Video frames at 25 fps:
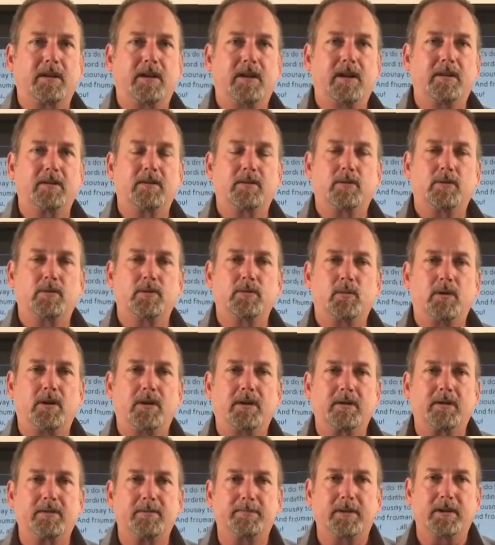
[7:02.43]
hot and cold
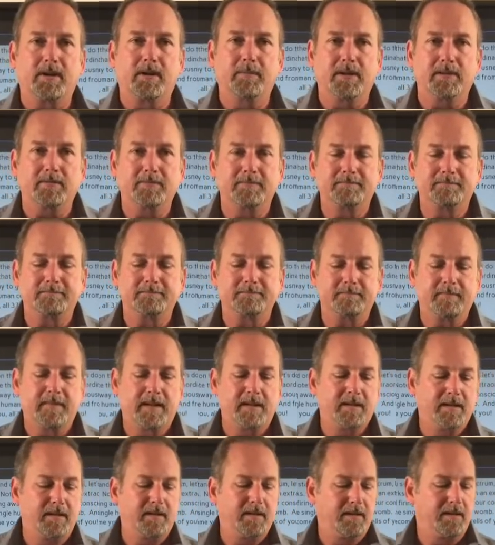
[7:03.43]
water experiment.
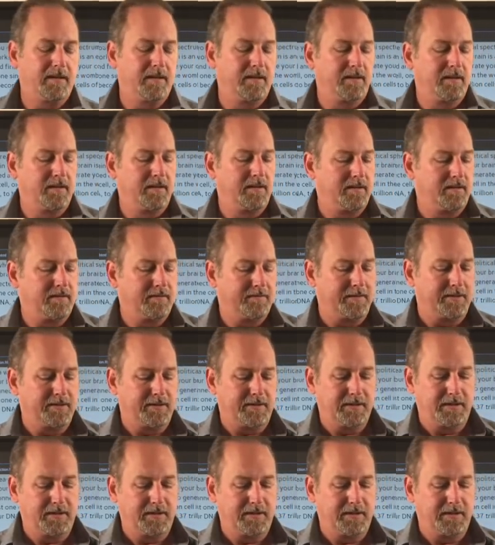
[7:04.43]
First